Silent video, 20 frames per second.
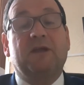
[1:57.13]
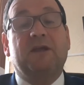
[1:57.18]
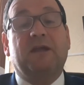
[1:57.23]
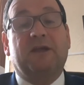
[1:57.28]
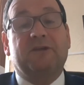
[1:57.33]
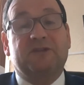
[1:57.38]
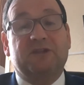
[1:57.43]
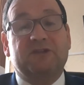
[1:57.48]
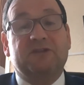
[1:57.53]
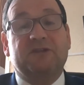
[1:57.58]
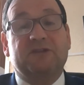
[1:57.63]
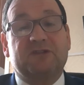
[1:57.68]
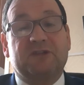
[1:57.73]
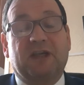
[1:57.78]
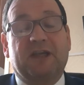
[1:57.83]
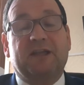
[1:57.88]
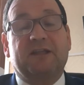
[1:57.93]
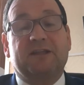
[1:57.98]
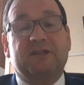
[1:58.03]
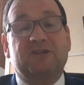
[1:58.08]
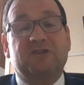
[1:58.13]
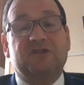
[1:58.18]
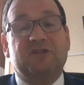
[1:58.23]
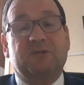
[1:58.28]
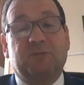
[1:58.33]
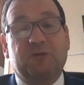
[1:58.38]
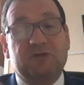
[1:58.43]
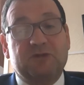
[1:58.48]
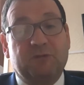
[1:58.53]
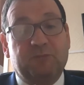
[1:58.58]
and just to say this is the
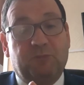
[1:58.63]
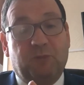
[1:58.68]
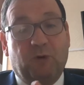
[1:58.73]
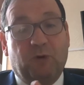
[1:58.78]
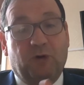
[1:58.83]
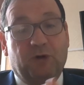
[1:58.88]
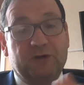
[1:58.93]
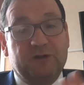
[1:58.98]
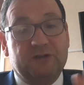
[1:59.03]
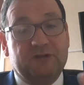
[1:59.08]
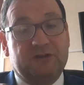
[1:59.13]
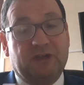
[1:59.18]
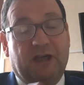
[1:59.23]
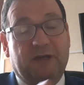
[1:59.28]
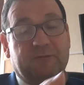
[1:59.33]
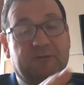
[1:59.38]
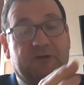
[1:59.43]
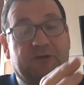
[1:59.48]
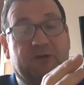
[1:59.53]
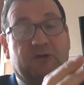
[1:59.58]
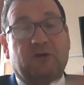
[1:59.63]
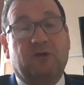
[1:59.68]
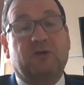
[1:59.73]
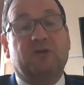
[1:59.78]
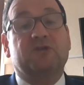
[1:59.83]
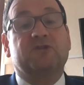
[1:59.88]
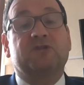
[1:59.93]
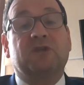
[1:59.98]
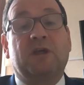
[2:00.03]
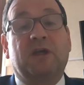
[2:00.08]
most important time of the
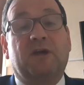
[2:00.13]
course